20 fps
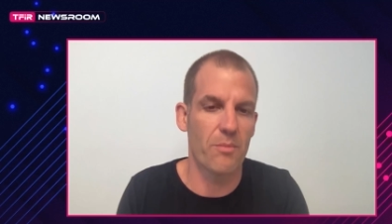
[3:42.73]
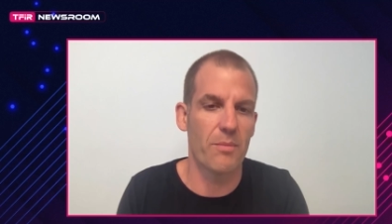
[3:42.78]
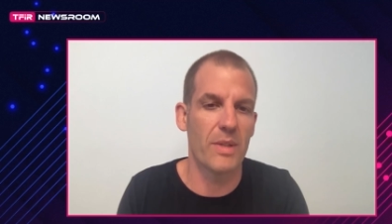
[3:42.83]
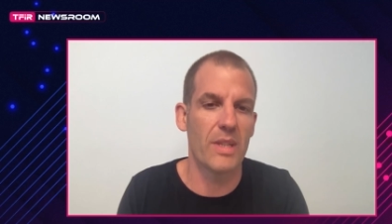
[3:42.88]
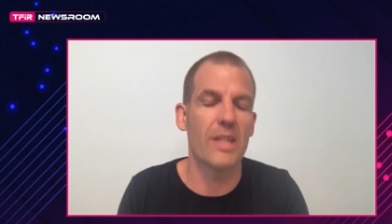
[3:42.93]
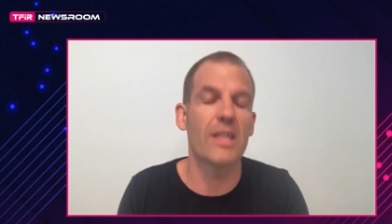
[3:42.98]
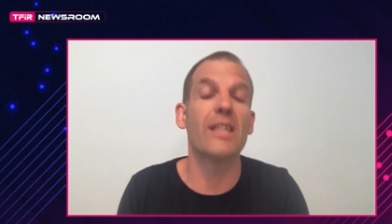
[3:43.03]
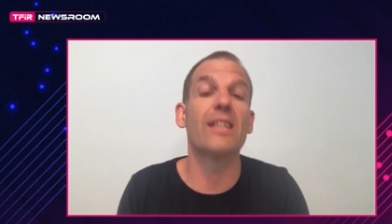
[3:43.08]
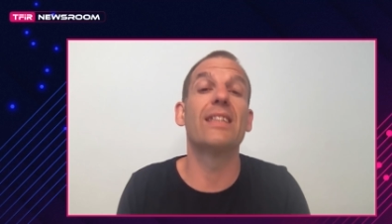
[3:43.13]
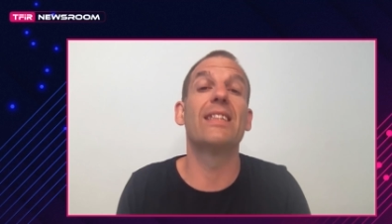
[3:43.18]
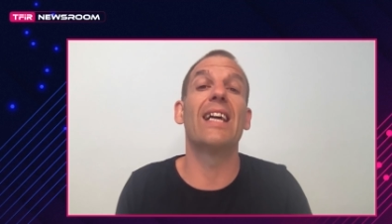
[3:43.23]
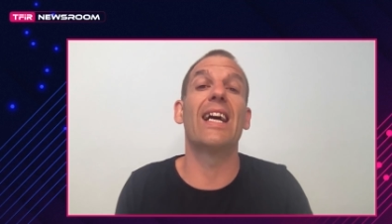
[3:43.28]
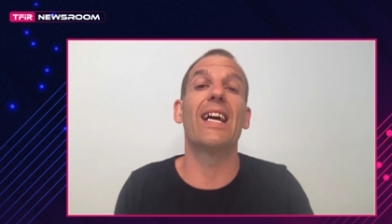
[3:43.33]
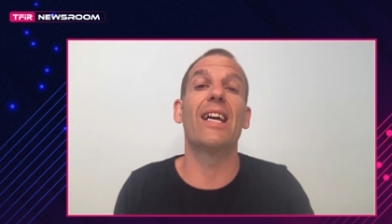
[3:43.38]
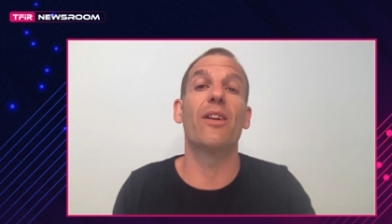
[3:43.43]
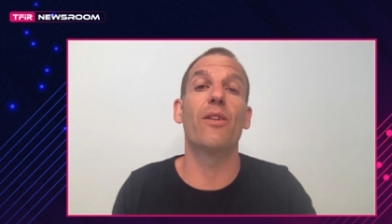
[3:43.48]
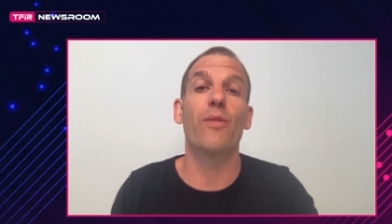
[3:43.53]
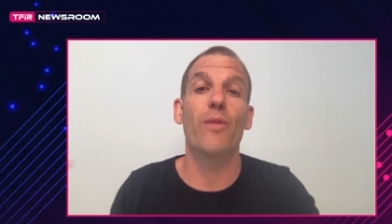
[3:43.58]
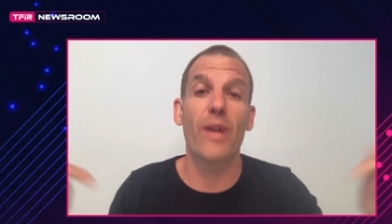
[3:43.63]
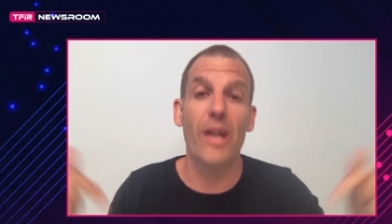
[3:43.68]
meaning
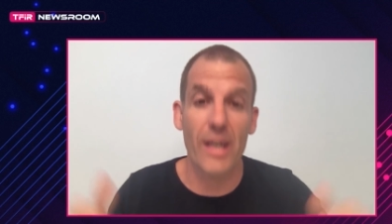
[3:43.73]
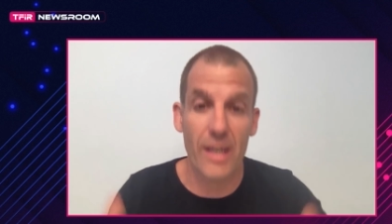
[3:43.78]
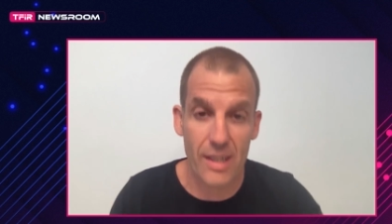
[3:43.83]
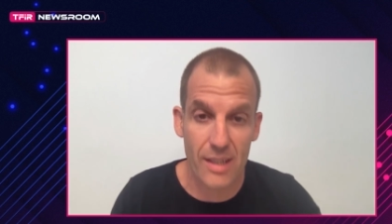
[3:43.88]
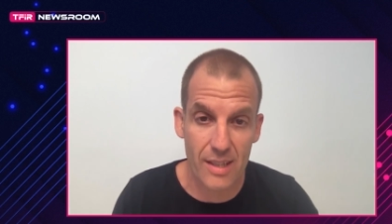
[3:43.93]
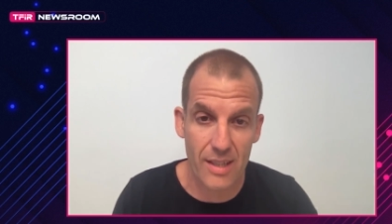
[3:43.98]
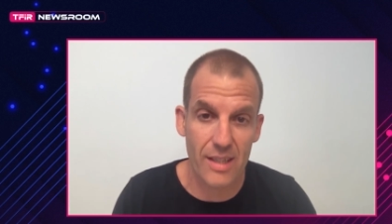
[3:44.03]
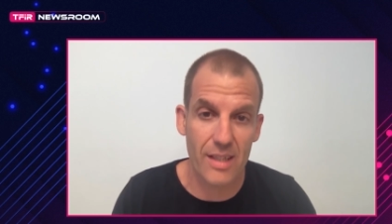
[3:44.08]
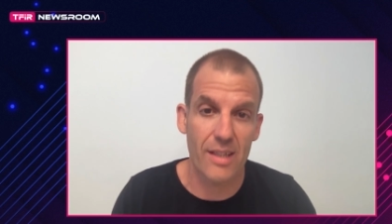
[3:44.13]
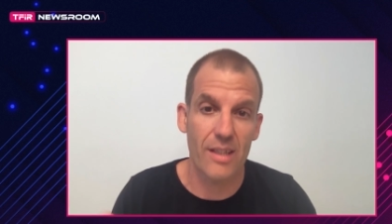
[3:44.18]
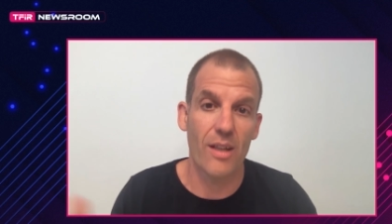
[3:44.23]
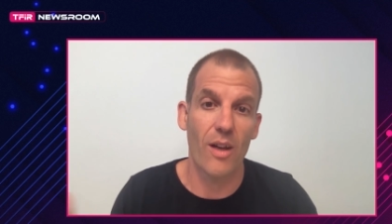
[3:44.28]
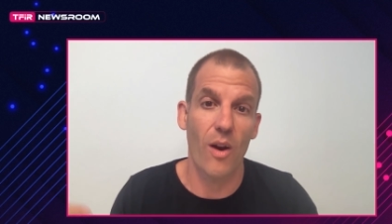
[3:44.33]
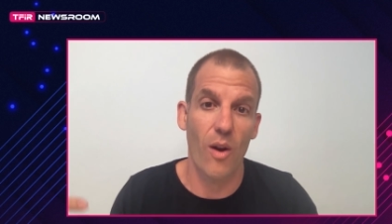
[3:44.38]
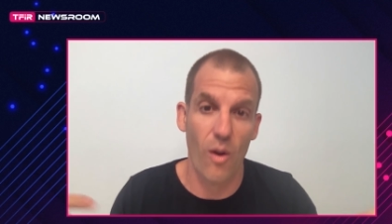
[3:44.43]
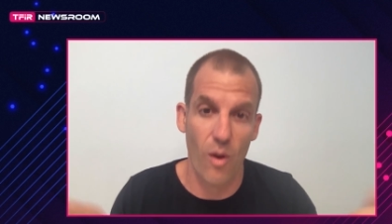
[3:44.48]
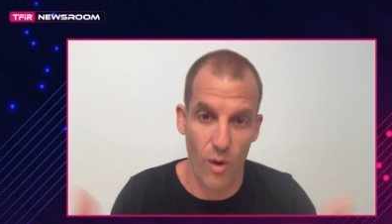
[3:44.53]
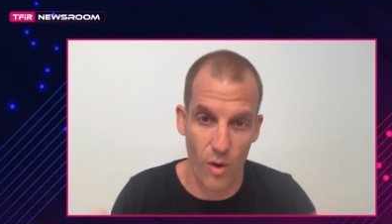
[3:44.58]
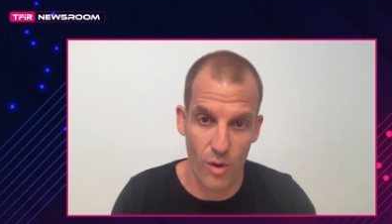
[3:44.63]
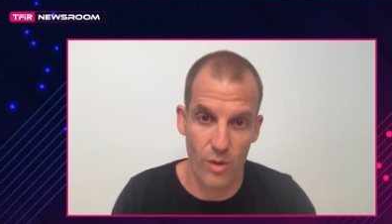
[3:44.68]
directly
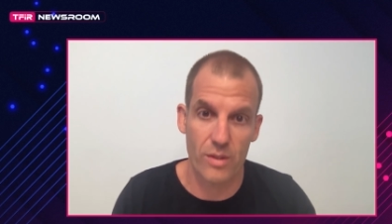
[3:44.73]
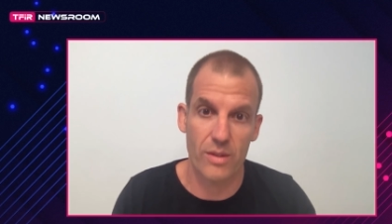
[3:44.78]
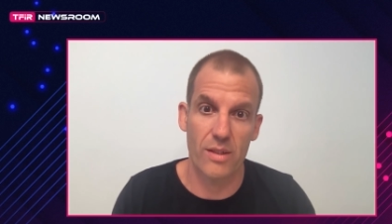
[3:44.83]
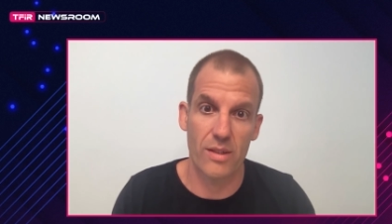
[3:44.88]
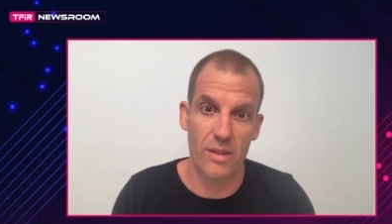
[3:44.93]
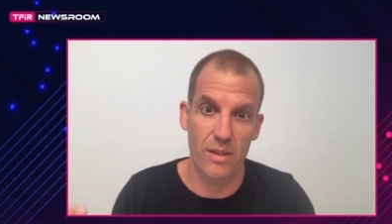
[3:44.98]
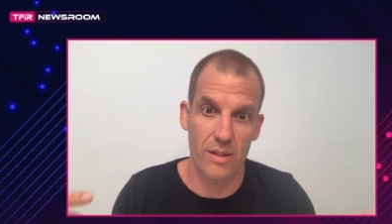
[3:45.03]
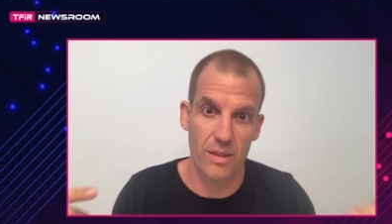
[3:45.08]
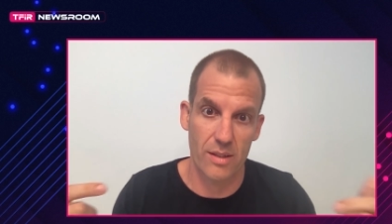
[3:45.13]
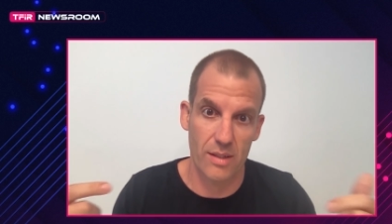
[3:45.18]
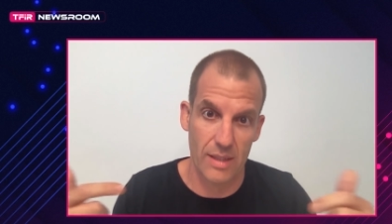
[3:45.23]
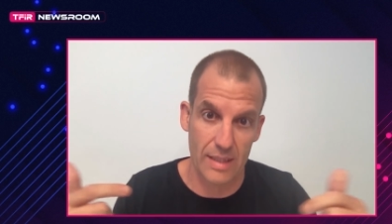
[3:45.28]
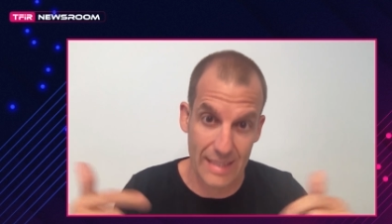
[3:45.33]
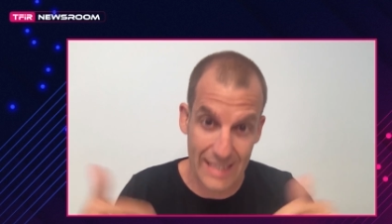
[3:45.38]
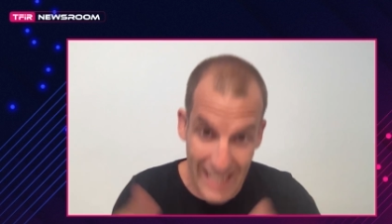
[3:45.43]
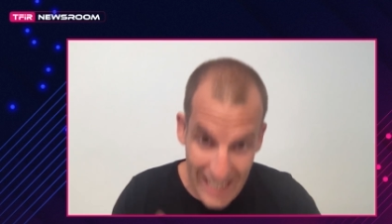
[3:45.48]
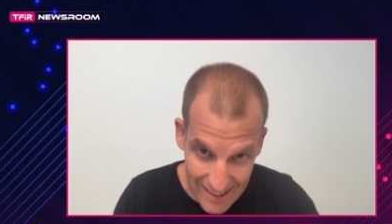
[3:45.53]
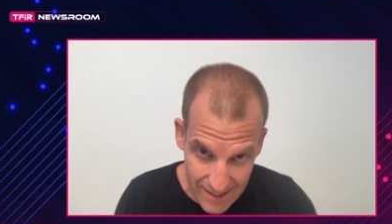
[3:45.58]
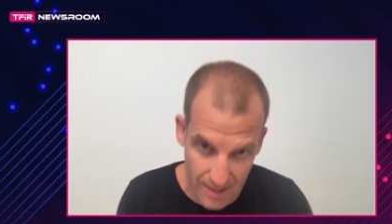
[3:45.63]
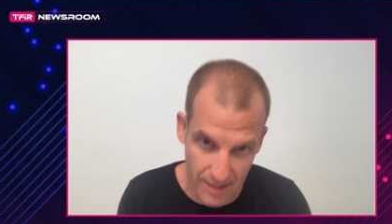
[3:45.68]
on the
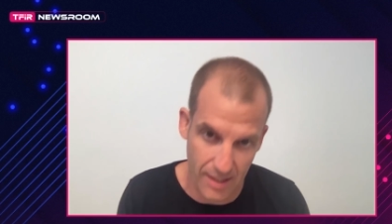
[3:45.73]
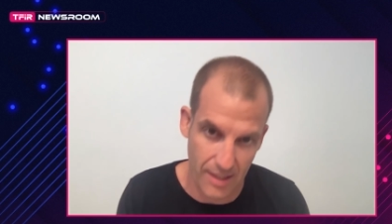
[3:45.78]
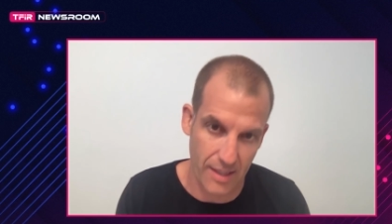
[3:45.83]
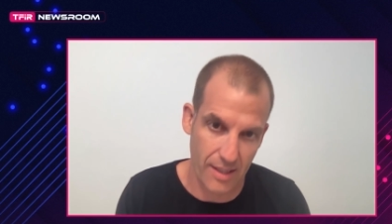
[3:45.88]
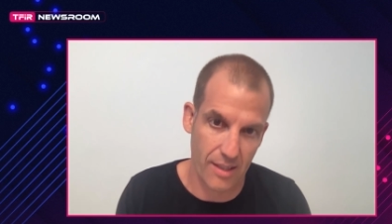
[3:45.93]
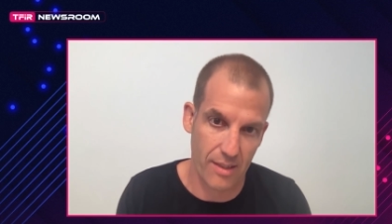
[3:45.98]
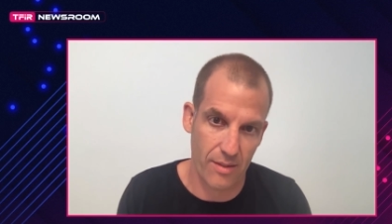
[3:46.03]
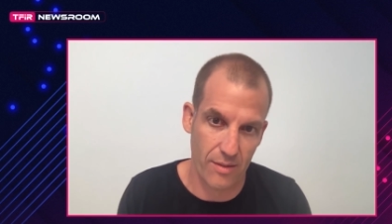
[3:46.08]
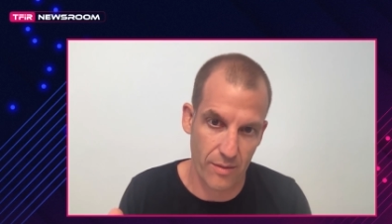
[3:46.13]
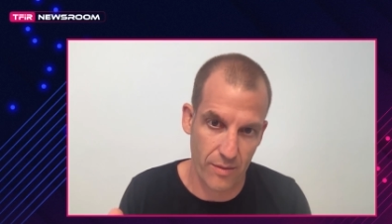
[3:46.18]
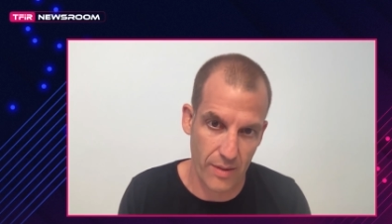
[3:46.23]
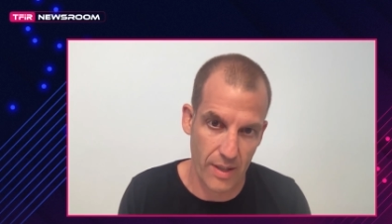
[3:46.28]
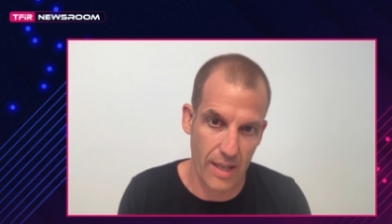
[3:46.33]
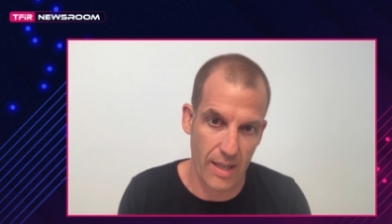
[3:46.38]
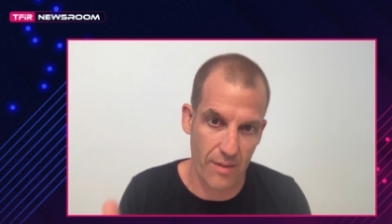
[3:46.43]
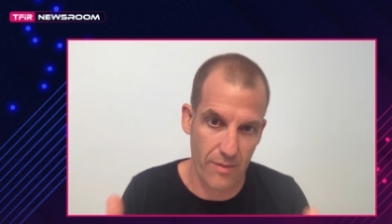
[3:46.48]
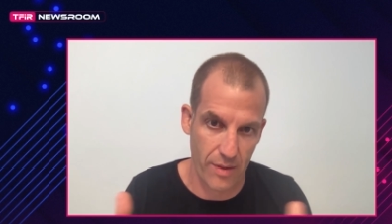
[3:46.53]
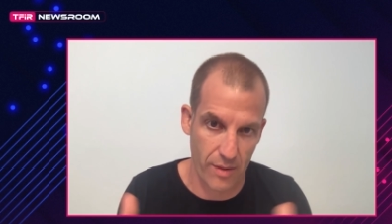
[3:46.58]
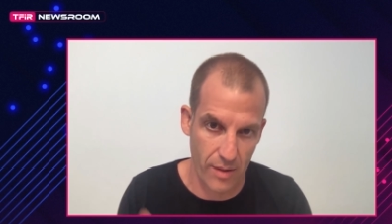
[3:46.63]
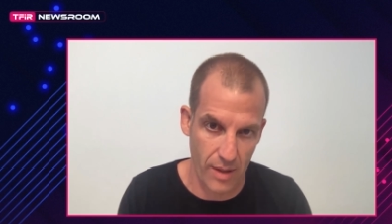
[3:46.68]
data lake
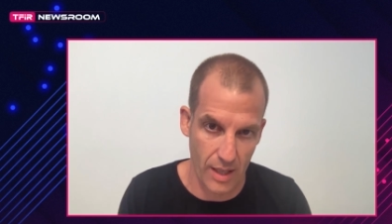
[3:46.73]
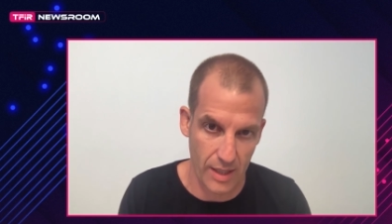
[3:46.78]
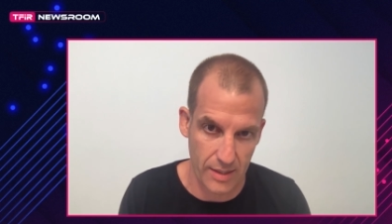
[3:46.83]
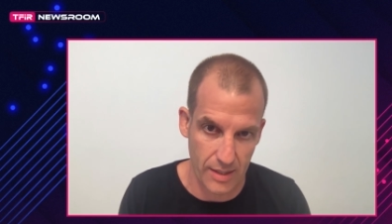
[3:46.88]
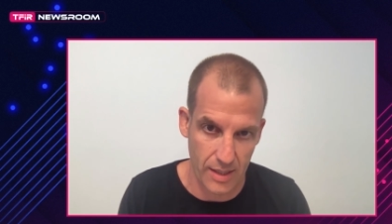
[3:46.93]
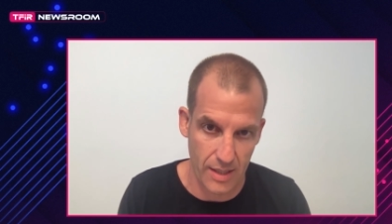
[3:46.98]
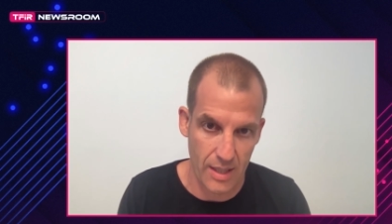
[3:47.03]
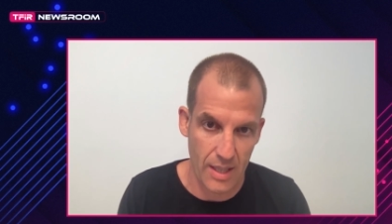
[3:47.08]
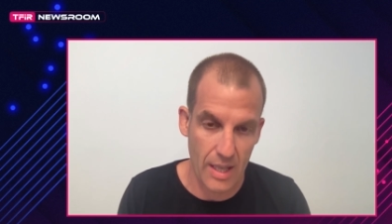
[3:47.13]
via Varada.